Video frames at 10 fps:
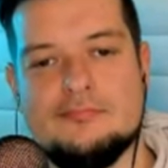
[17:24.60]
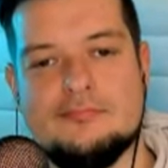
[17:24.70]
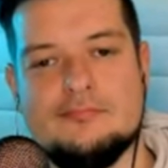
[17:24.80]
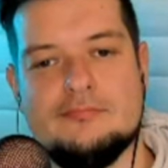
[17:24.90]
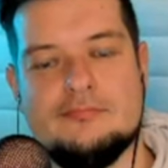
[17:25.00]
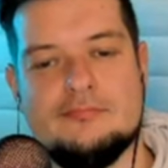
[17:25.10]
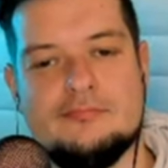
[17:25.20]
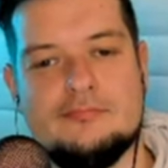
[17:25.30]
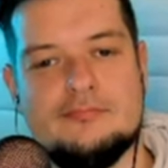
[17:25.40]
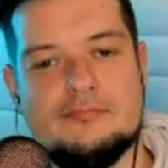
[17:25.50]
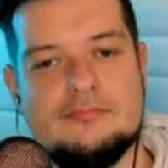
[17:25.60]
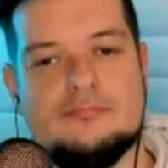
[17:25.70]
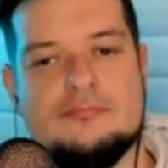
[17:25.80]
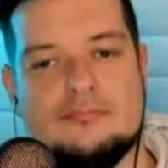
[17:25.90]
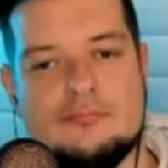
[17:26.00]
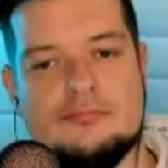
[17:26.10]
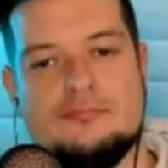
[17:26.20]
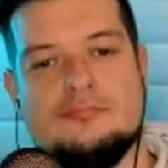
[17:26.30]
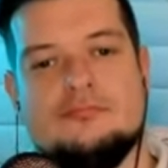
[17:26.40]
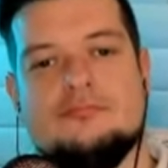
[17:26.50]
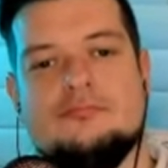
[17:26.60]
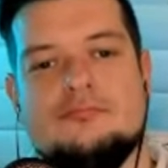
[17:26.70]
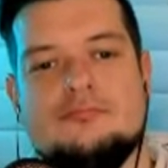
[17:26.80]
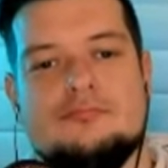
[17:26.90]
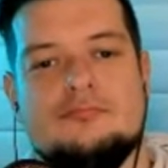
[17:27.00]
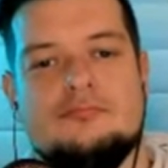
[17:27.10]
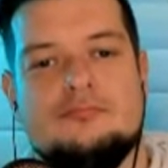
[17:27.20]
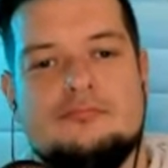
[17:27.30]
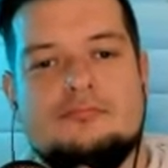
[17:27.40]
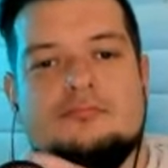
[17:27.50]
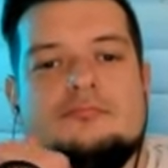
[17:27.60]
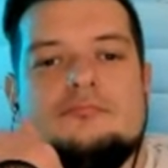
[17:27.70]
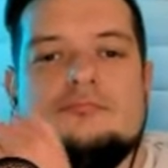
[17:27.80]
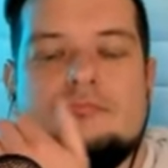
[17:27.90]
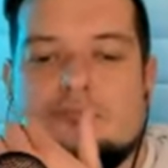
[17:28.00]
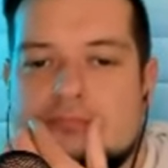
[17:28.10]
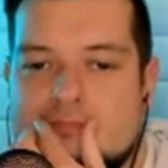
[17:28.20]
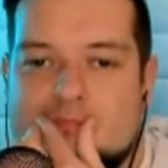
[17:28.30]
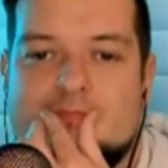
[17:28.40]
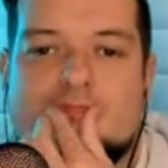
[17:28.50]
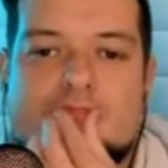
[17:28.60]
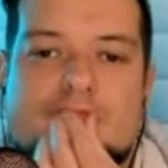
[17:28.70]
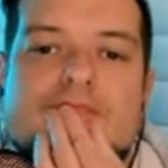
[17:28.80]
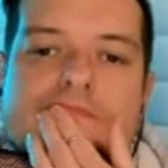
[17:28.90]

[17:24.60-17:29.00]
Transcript: (not speaking)